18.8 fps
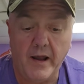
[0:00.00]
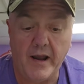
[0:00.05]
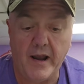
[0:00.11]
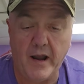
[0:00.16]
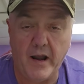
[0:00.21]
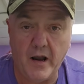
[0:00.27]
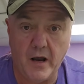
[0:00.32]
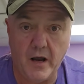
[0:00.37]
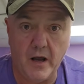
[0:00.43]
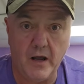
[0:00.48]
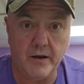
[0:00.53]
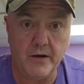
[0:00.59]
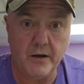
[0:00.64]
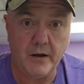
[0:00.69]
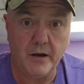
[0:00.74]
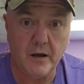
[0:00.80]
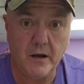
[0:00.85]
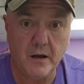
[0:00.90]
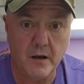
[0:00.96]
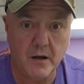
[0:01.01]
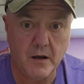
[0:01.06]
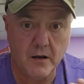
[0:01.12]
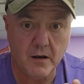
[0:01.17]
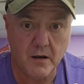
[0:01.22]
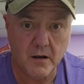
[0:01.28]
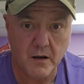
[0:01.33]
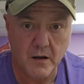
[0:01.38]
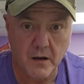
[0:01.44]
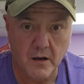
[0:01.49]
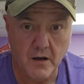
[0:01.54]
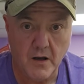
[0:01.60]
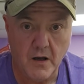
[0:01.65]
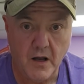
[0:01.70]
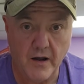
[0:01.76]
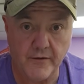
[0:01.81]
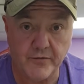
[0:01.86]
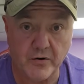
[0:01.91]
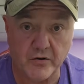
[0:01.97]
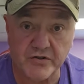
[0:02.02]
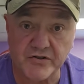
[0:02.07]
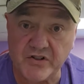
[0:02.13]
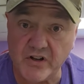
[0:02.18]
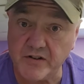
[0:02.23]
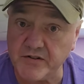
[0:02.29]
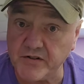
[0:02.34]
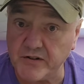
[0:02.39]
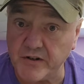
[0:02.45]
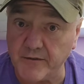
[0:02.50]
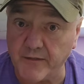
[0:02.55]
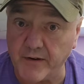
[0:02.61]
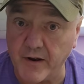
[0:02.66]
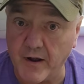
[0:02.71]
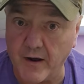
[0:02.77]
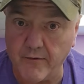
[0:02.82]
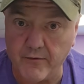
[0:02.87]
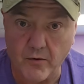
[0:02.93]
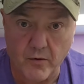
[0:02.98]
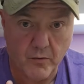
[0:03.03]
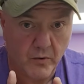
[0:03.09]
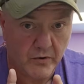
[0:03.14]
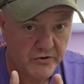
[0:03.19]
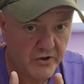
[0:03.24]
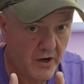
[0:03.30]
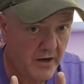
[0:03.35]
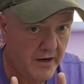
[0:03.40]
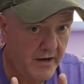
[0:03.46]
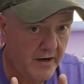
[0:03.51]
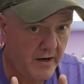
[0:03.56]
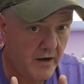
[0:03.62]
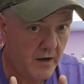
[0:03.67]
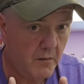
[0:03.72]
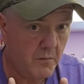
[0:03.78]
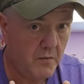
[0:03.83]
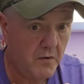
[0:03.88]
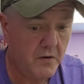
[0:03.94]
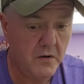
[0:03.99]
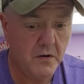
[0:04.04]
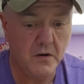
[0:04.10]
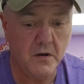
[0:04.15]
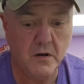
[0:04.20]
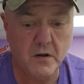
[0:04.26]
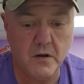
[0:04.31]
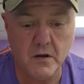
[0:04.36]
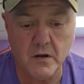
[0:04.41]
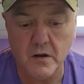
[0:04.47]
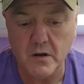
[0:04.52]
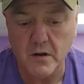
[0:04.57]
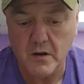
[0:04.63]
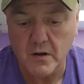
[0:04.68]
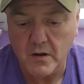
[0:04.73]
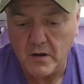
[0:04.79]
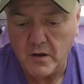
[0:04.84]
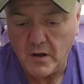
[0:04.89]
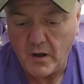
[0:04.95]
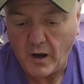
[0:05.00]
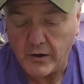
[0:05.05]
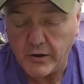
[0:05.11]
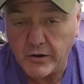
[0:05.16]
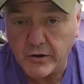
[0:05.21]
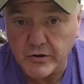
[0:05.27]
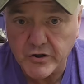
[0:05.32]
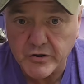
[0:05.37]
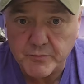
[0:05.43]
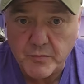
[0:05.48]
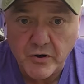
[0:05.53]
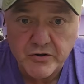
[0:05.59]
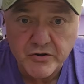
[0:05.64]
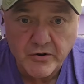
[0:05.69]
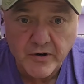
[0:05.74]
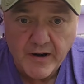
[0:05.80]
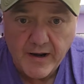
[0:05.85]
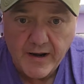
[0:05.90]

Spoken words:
And if you're sensitive enough, which I am, you can just put your